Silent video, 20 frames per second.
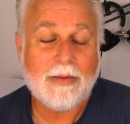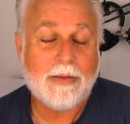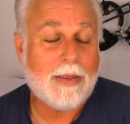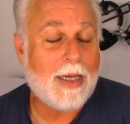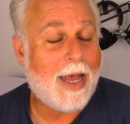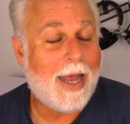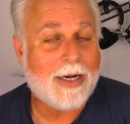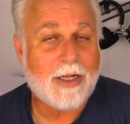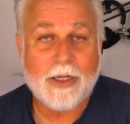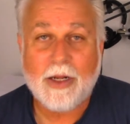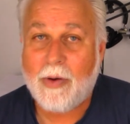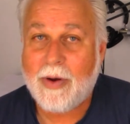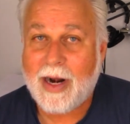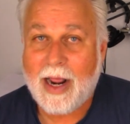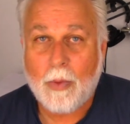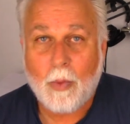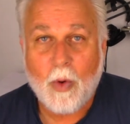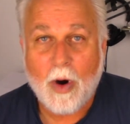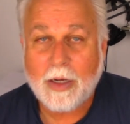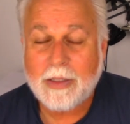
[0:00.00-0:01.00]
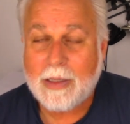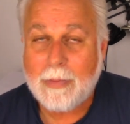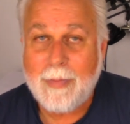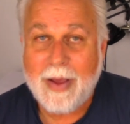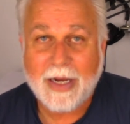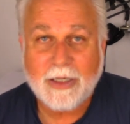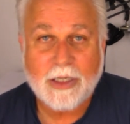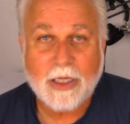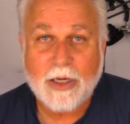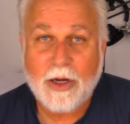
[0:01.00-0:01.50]
I don't know, and I worked in
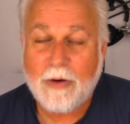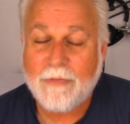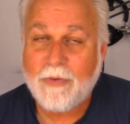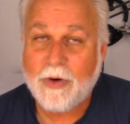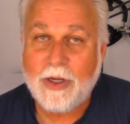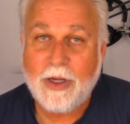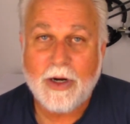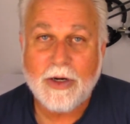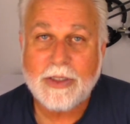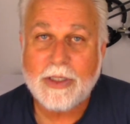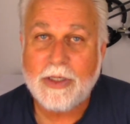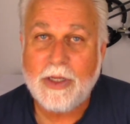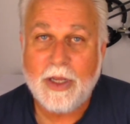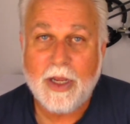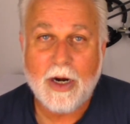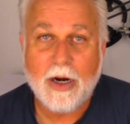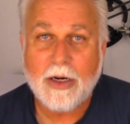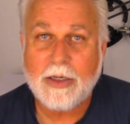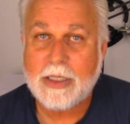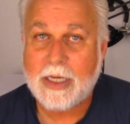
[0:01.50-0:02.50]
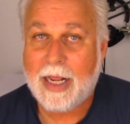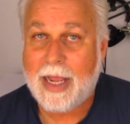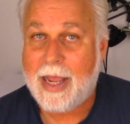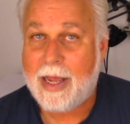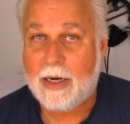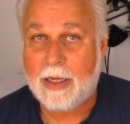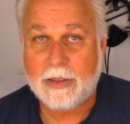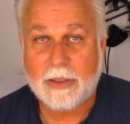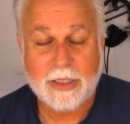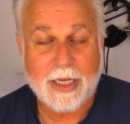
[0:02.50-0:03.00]
Mexico for years and years, and I had
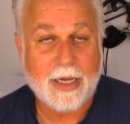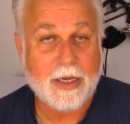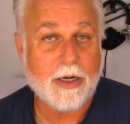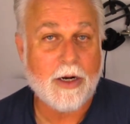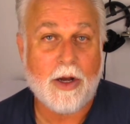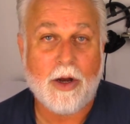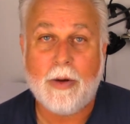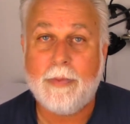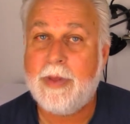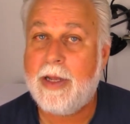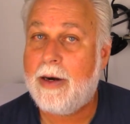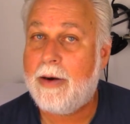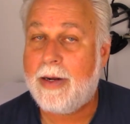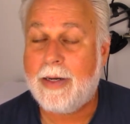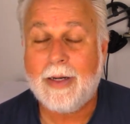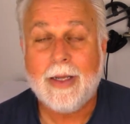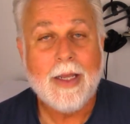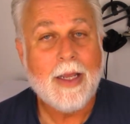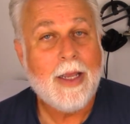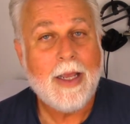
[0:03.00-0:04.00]
a second home there, and